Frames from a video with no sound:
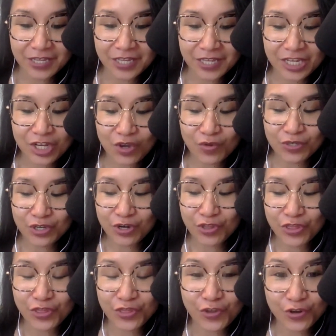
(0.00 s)
in your
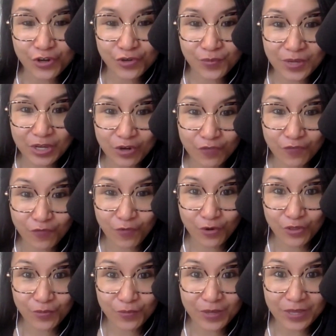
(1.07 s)
third week or
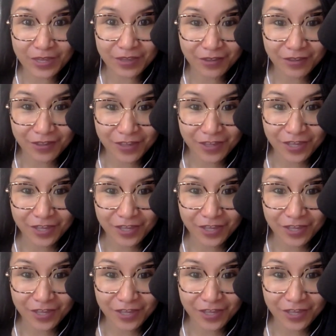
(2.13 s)
fourth week,